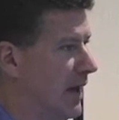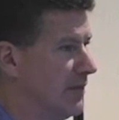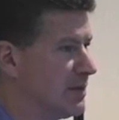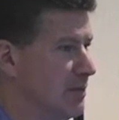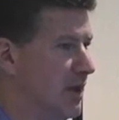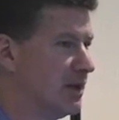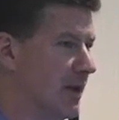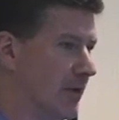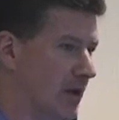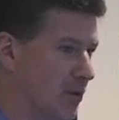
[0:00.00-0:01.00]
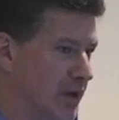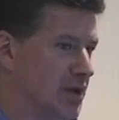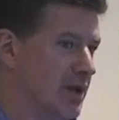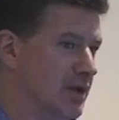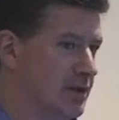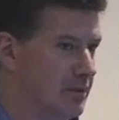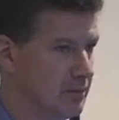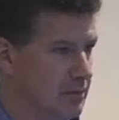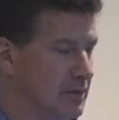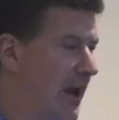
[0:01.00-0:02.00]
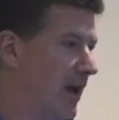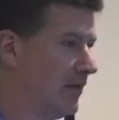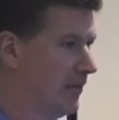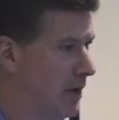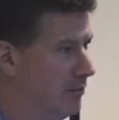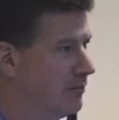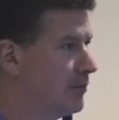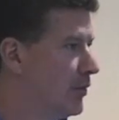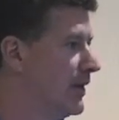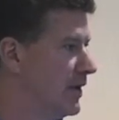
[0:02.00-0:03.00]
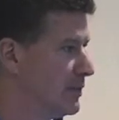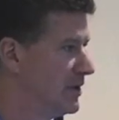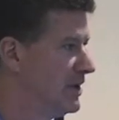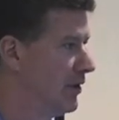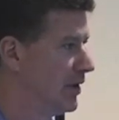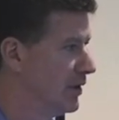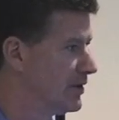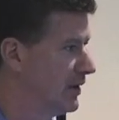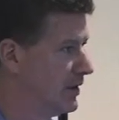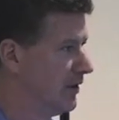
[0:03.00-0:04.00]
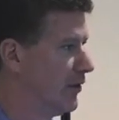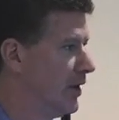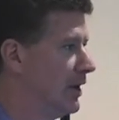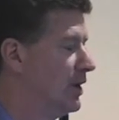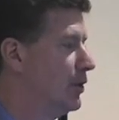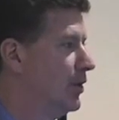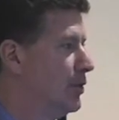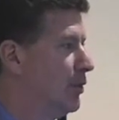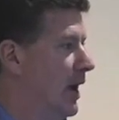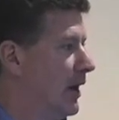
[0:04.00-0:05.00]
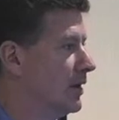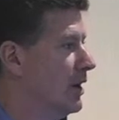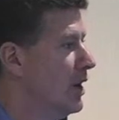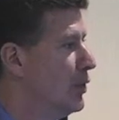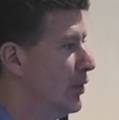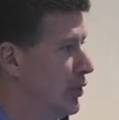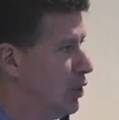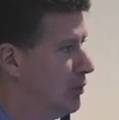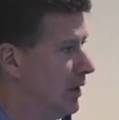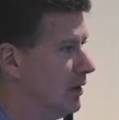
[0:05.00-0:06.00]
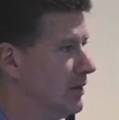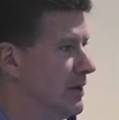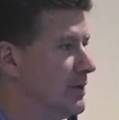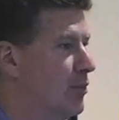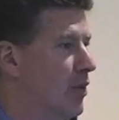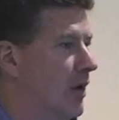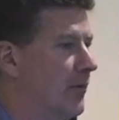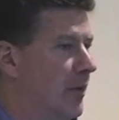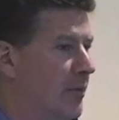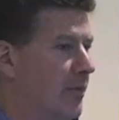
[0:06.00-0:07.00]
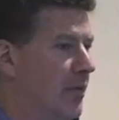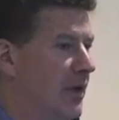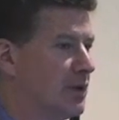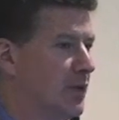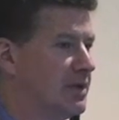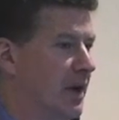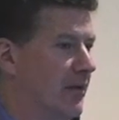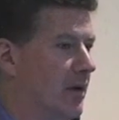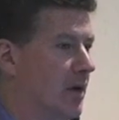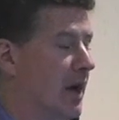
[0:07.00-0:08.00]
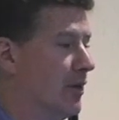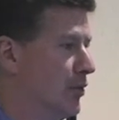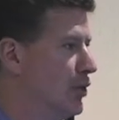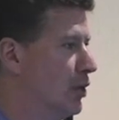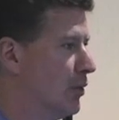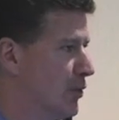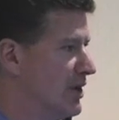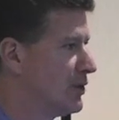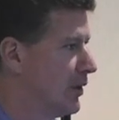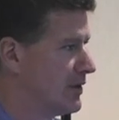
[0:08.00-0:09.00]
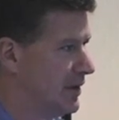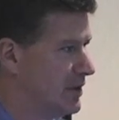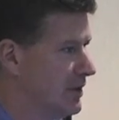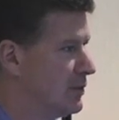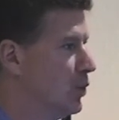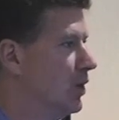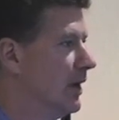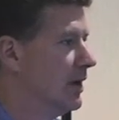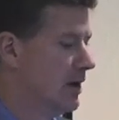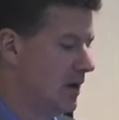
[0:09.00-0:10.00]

obviously being something which is taken from previous materials and converted into a new product. Renewable is more from things which have a renewable resource, such as wood.